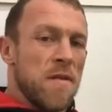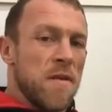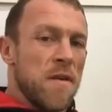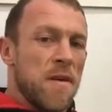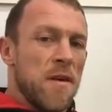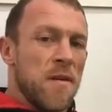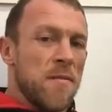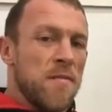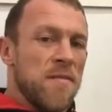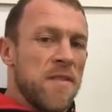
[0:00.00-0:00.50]

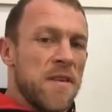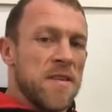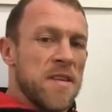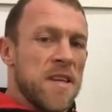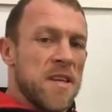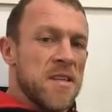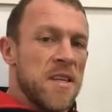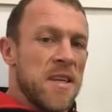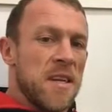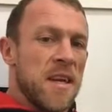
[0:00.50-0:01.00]

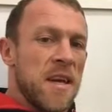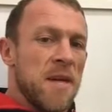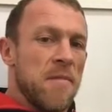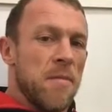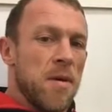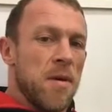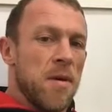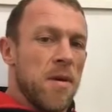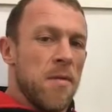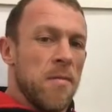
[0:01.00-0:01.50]
Fantastic game,
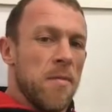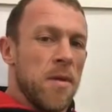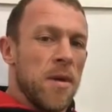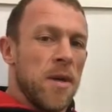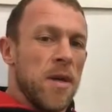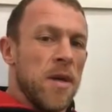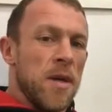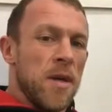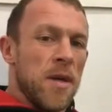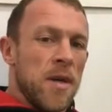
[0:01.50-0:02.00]
but
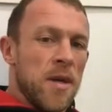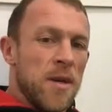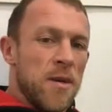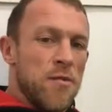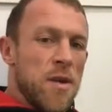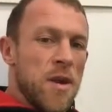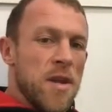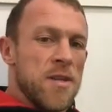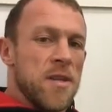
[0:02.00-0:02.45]
credit